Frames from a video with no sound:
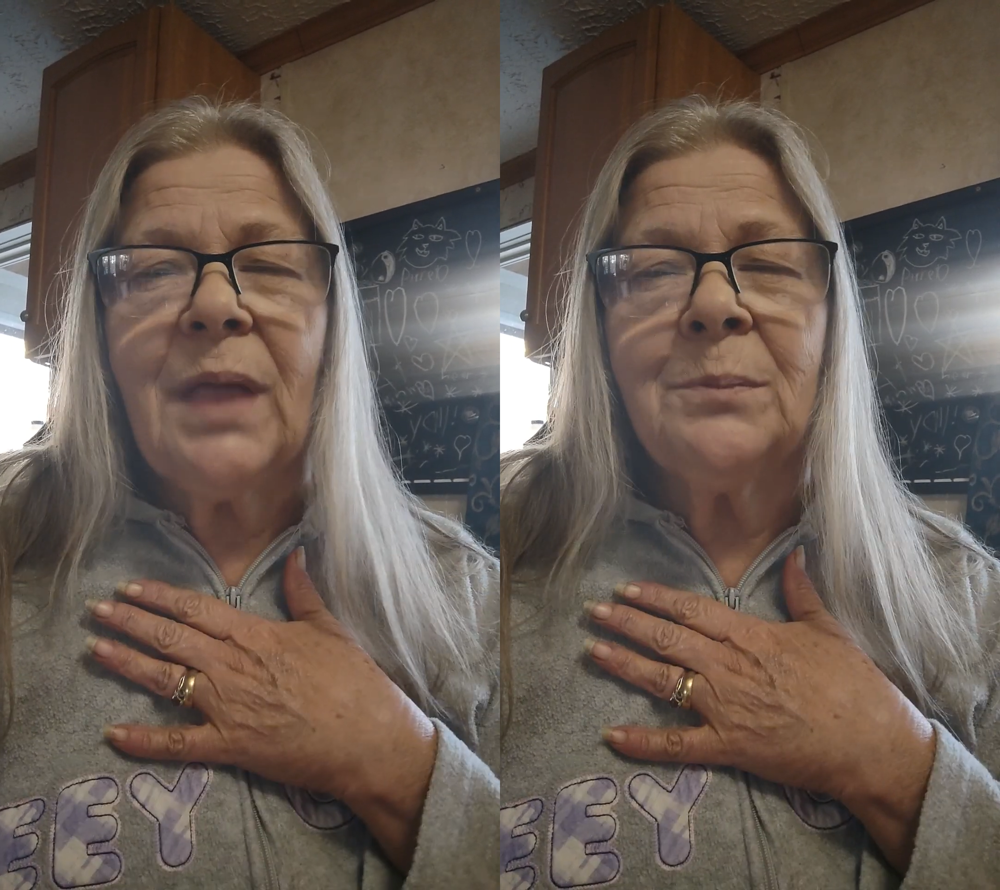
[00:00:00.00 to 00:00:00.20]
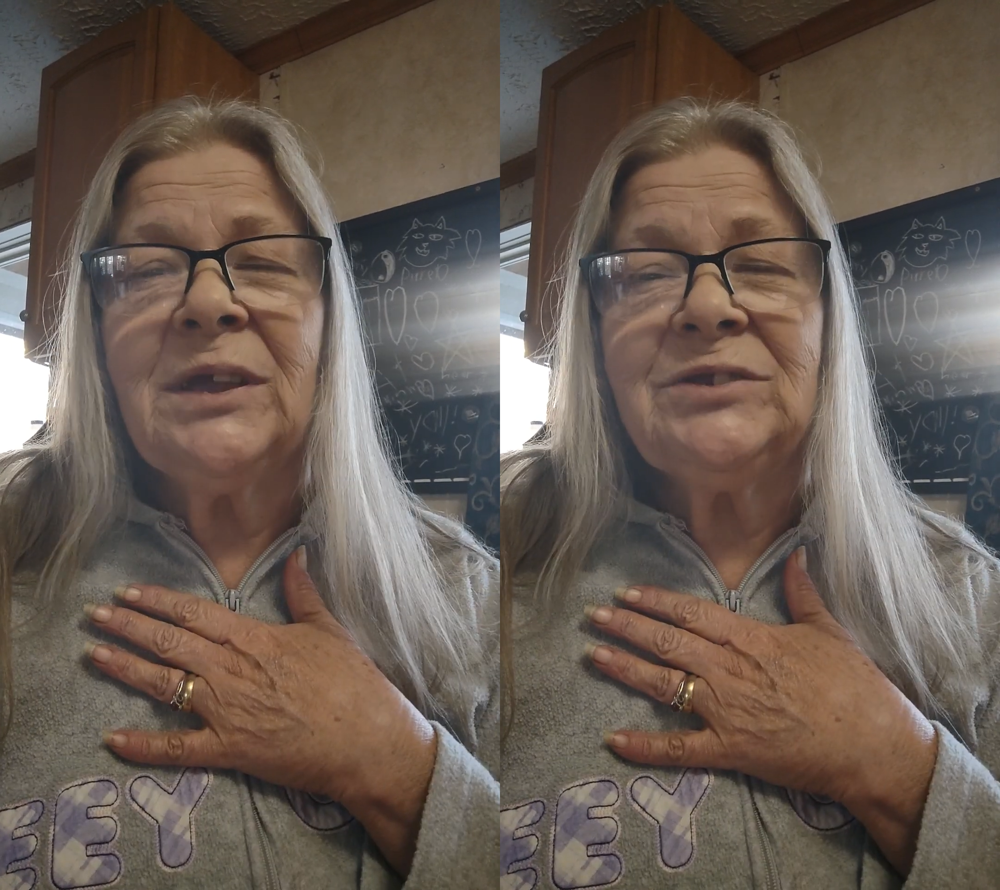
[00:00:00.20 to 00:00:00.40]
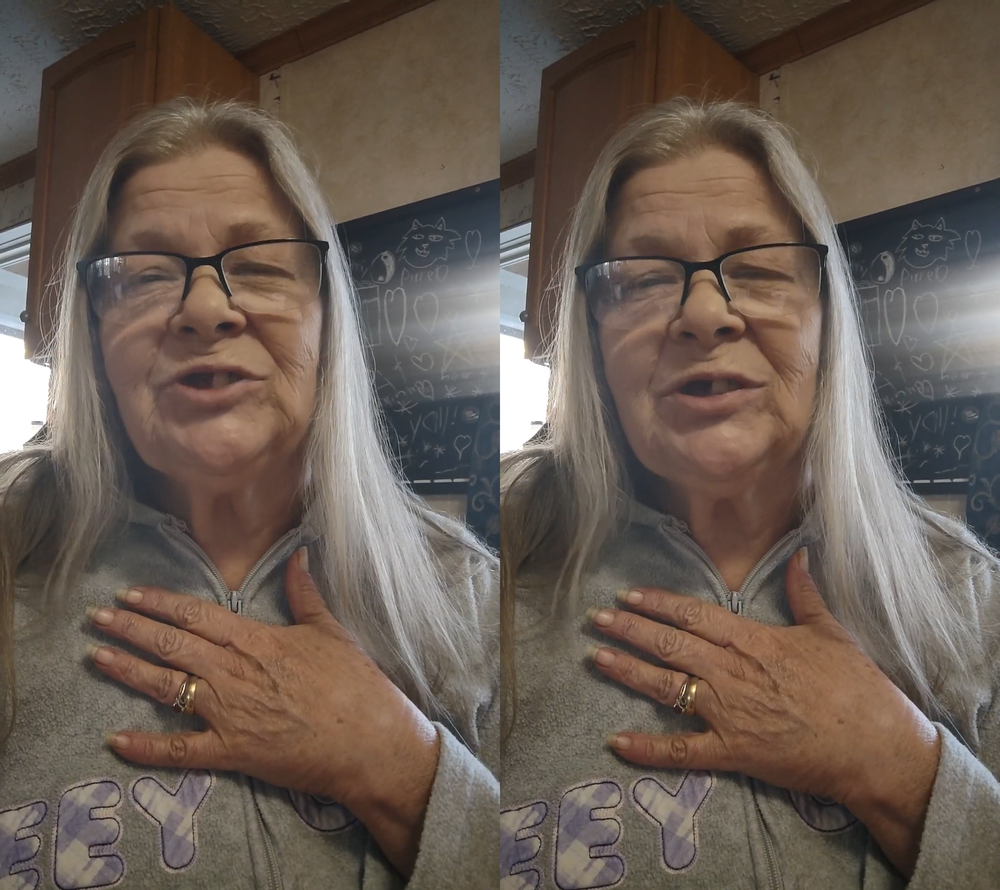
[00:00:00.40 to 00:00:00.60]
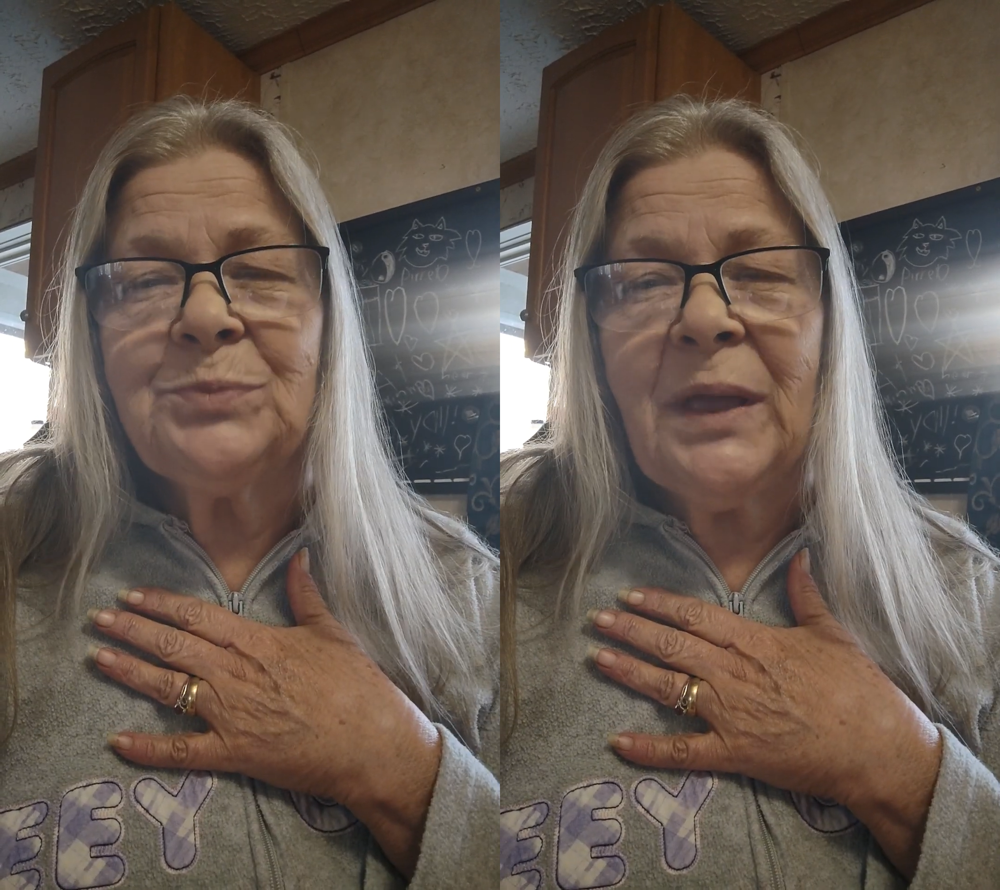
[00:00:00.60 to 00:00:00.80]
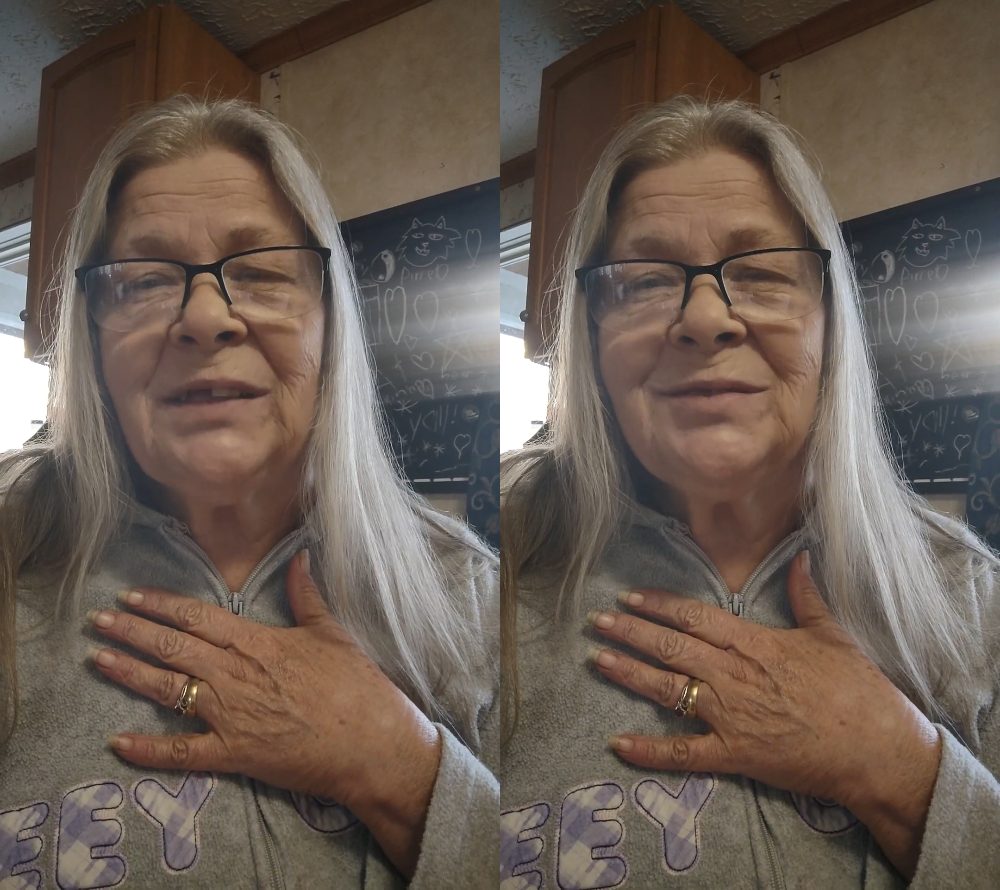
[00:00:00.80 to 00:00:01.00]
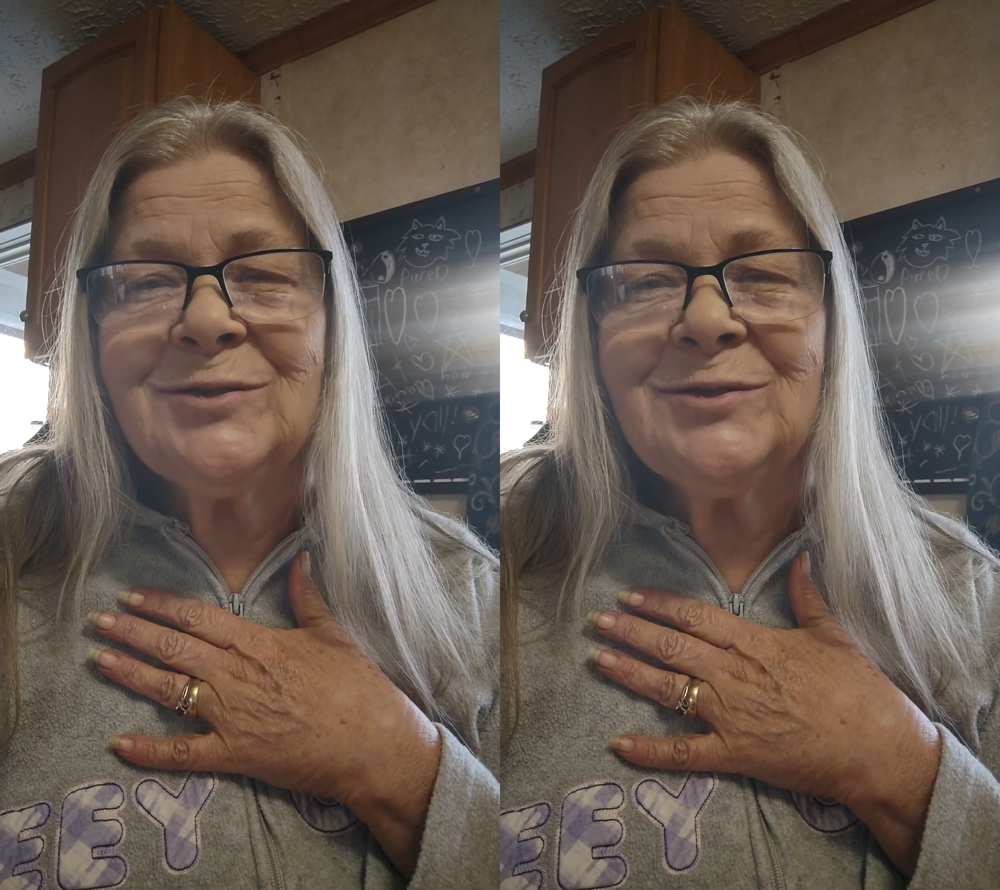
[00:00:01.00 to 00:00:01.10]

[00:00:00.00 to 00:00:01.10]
I'm getting chest pain,